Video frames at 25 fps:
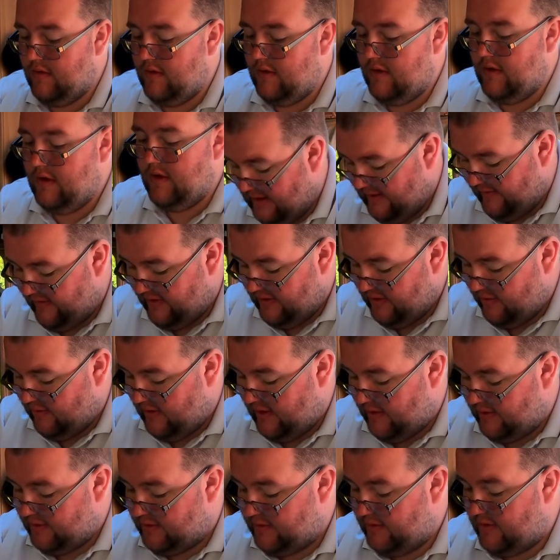Let's have a look what
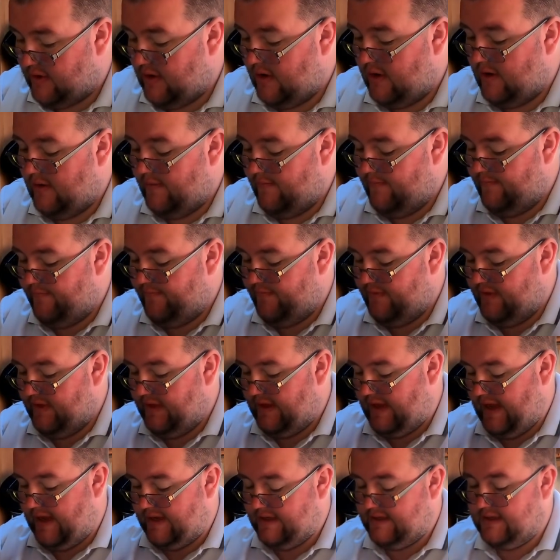else we got.
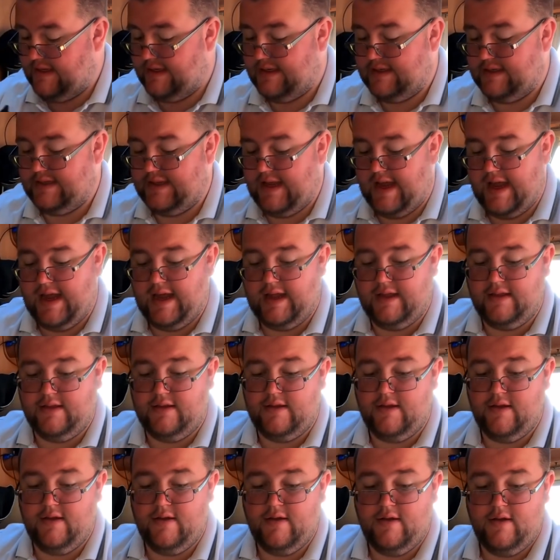That's the stand
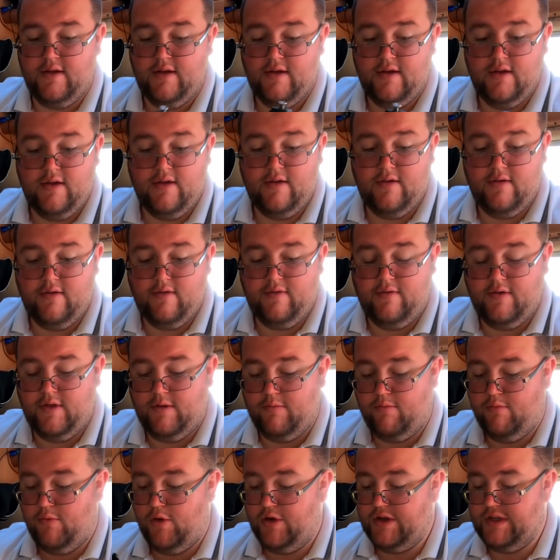for the
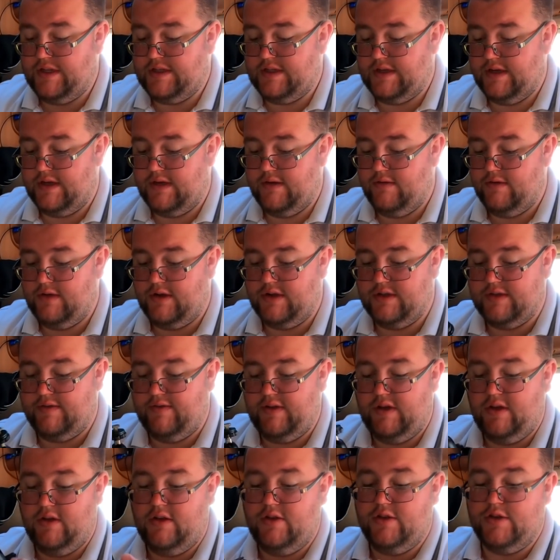monitor, because I
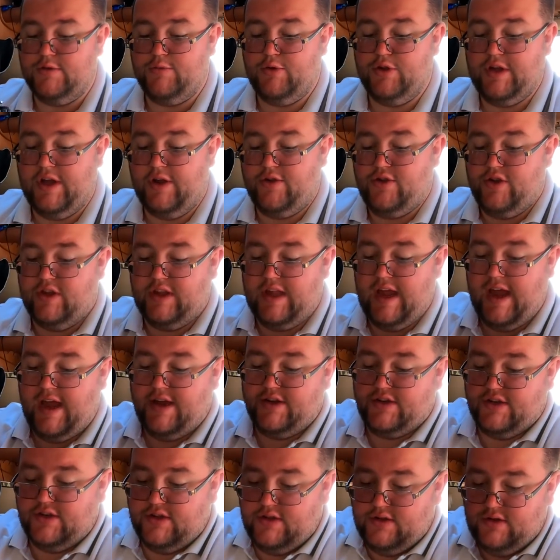think you can just put that on your
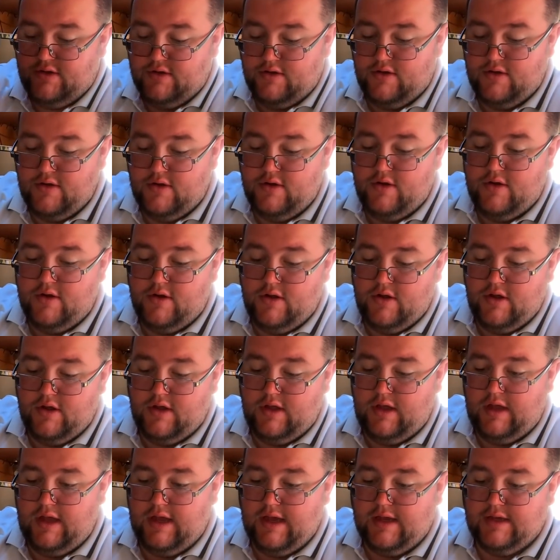dash and
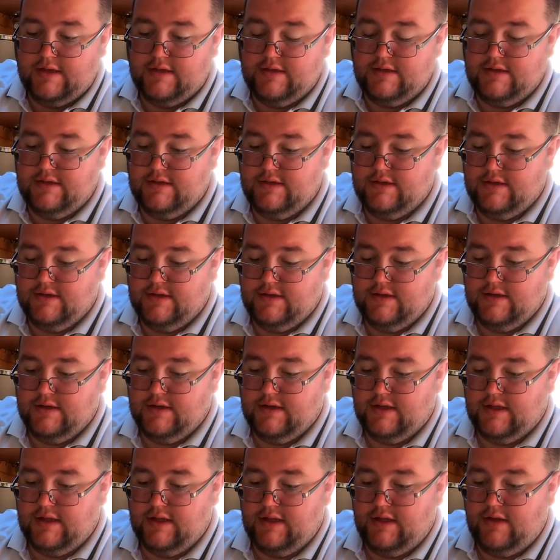yes,
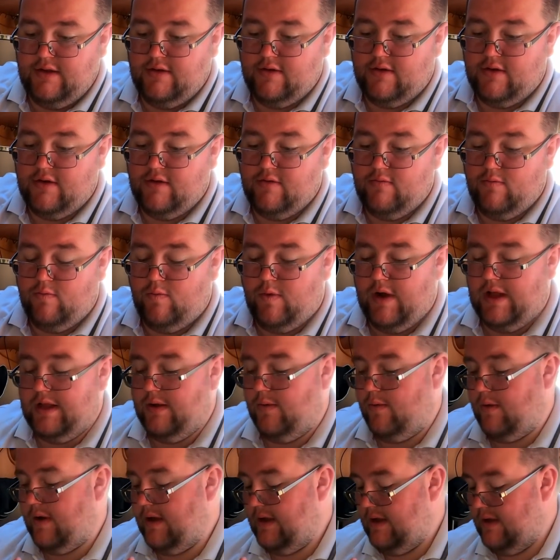and then you well
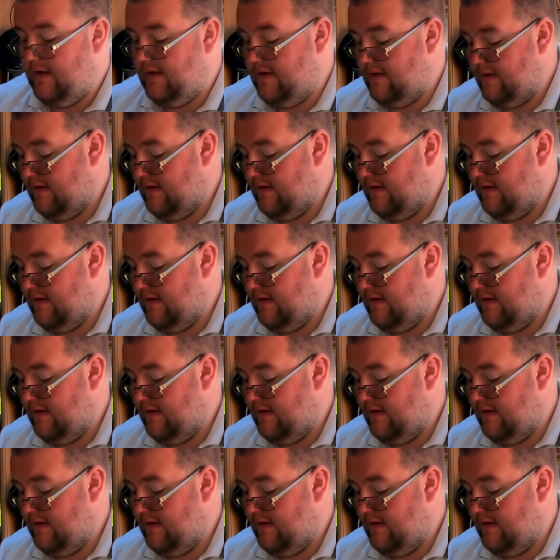away.